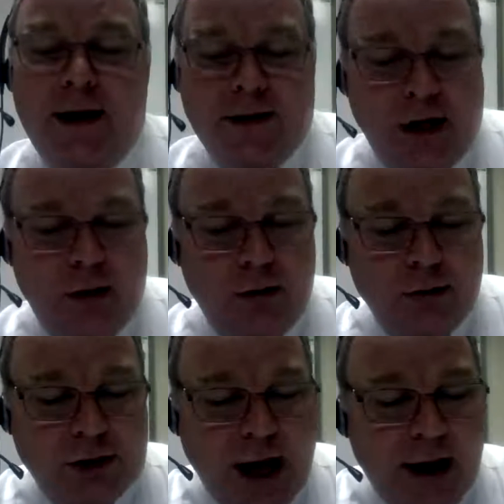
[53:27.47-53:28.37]

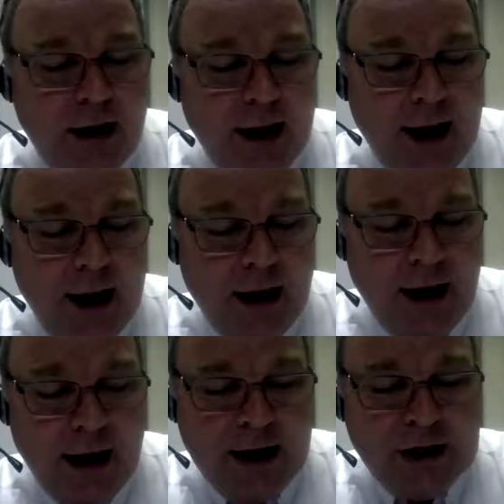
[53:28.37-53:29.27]
So shall
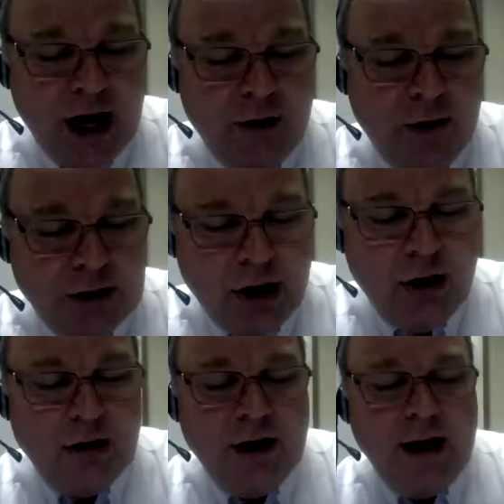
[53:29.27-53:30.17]
he shall
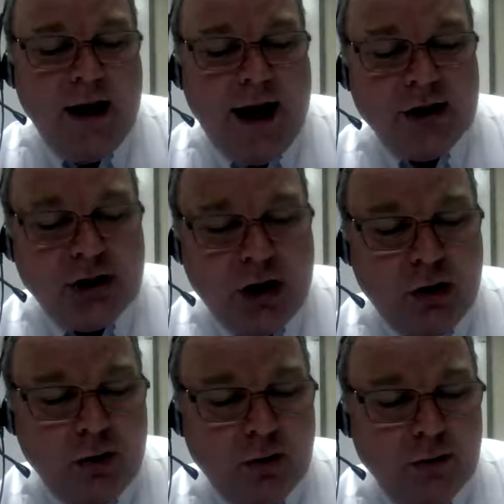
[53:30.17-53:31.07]
return and
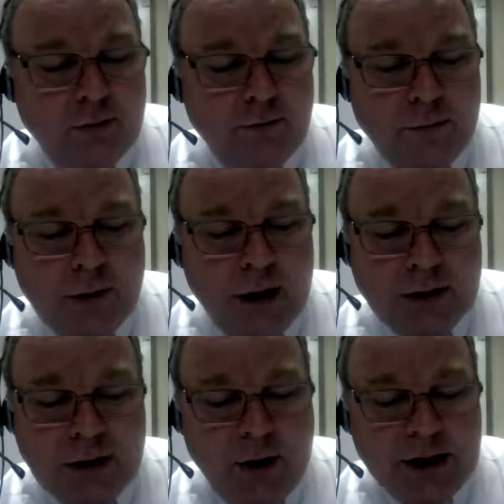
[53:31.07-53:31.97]
show
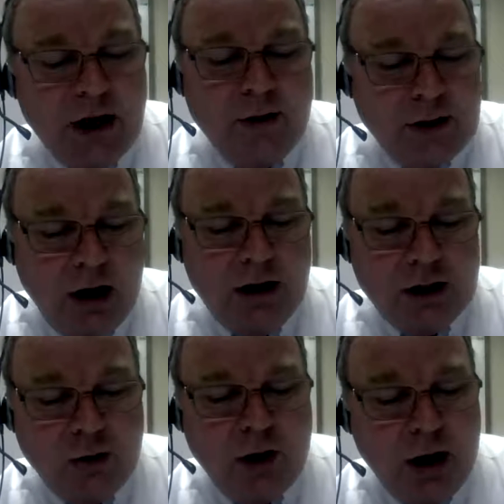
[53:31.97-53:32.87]
and
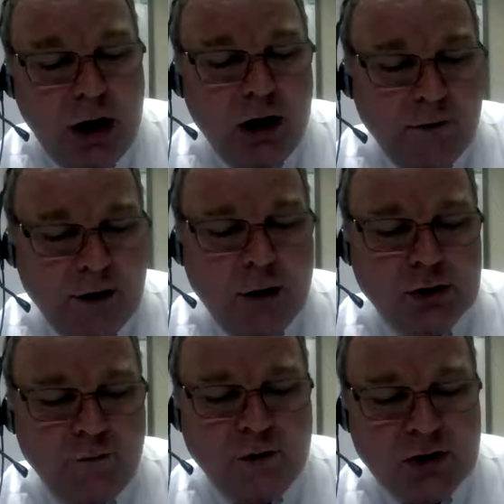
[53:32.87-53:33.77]
show regard for those
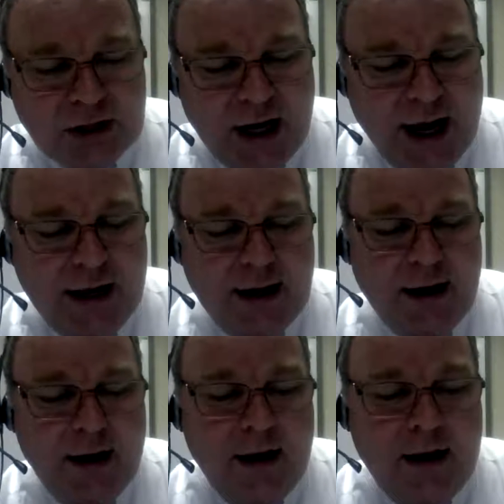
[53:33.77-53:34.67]
who forsake
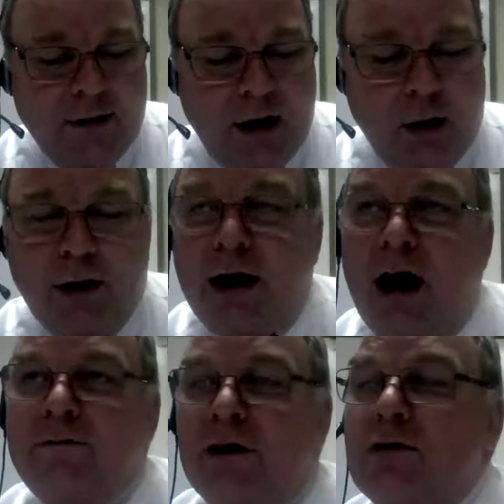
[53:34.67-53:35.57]
the Holy
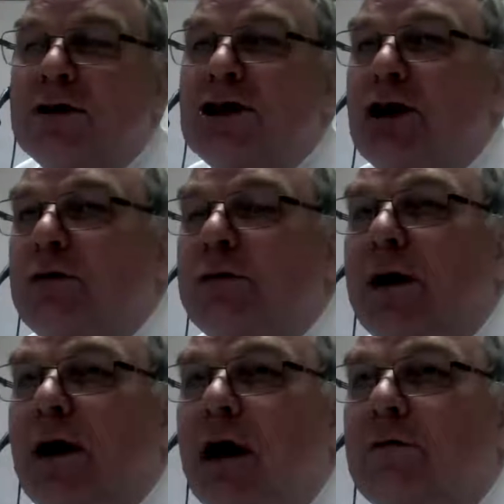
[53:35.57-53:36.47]
Covenant. Who's he showing
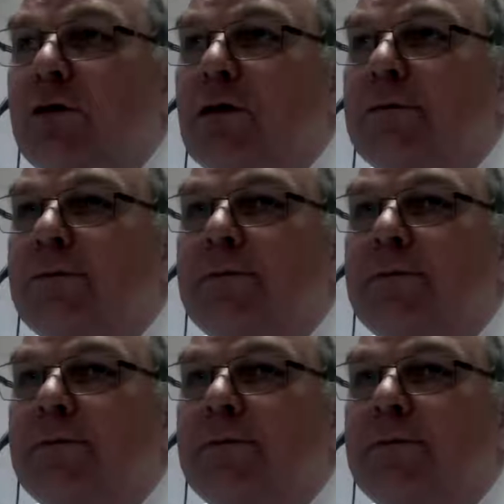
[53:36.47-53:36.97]
regard for?